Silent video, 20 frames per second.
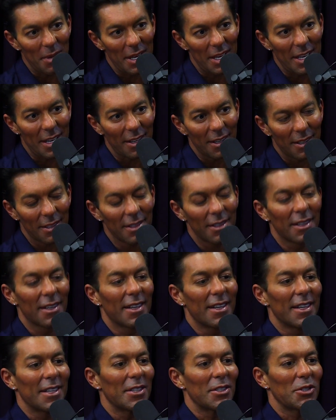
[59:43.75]
Media.
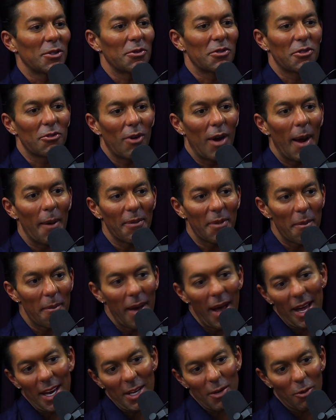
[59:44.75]
Subscribe to
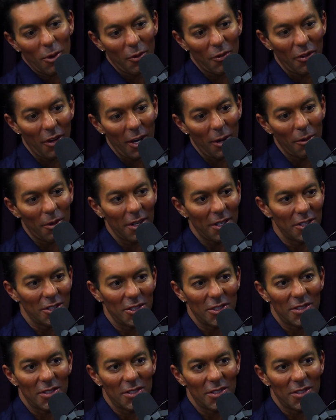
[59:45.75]
Matt. He won't tell you what it is.